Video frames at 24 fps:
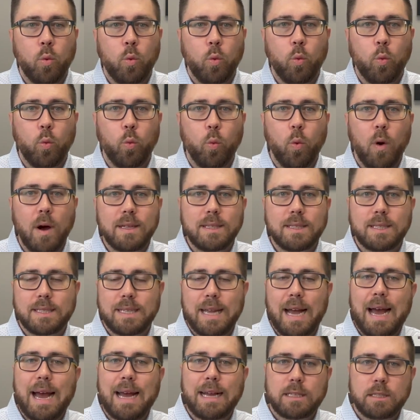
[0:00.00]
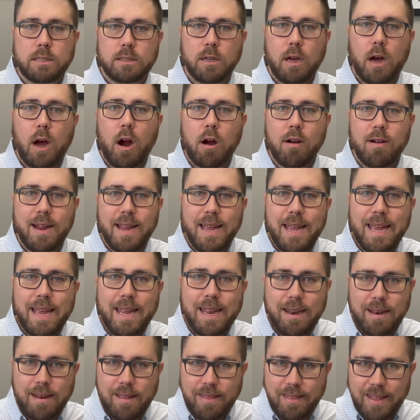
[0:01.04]
what stocks are
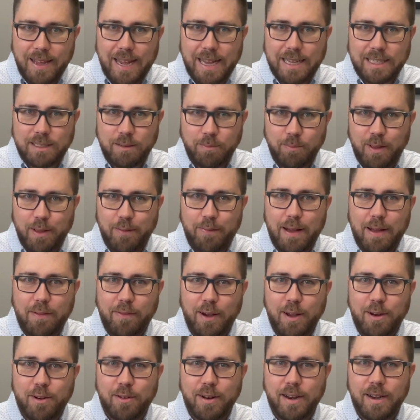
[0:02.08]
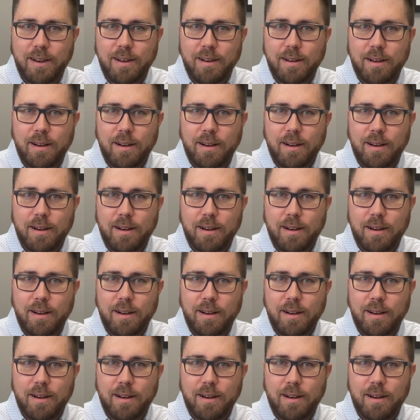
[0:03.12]
in the S&P 500.